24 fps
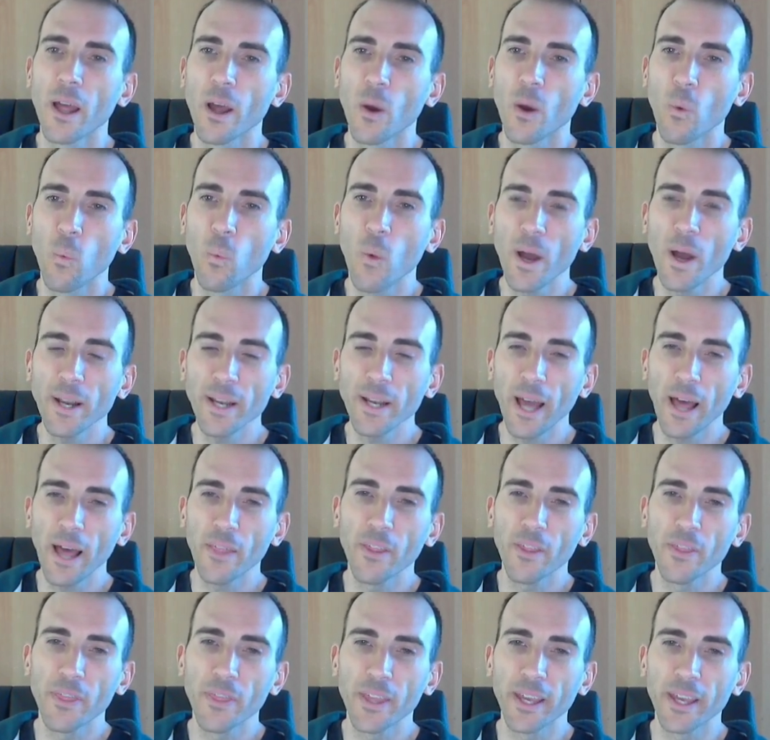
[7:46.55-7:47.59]
One
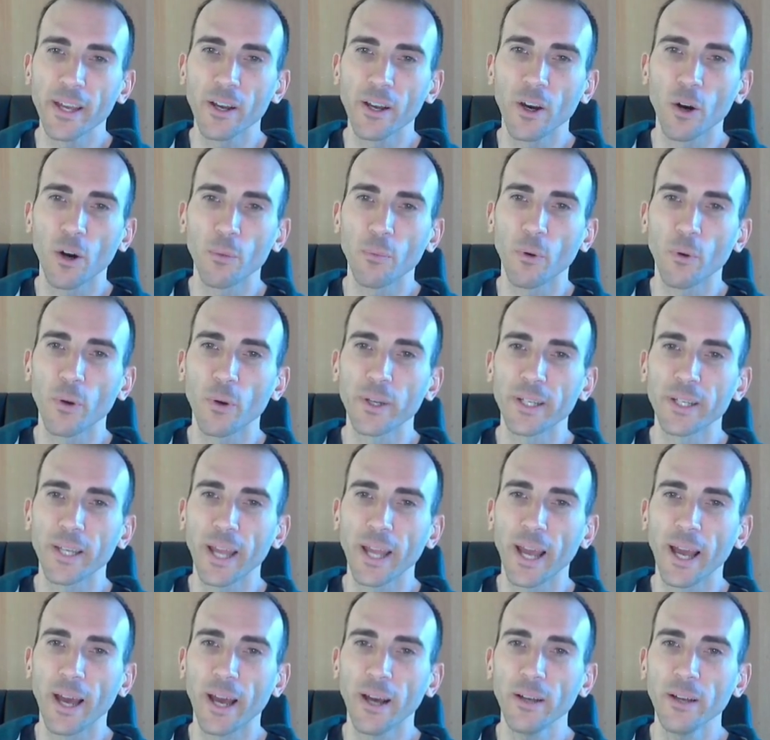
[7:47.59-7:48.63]
other thing I'll point
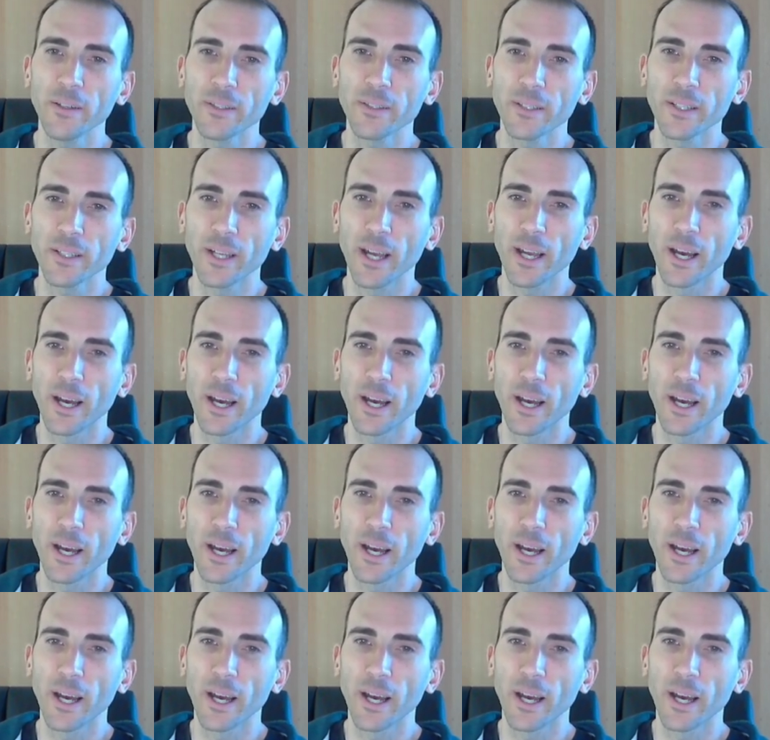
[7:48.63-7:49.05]
out,